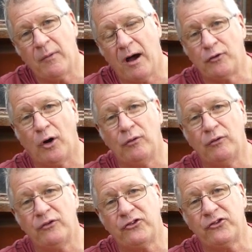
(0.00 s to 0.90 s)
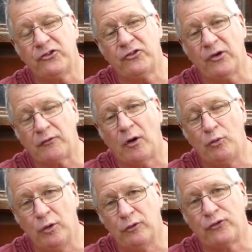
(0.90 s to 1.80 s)
I've got
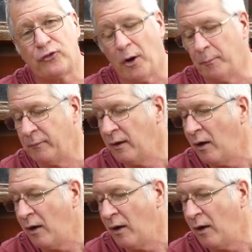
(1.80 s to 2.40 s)
roots from.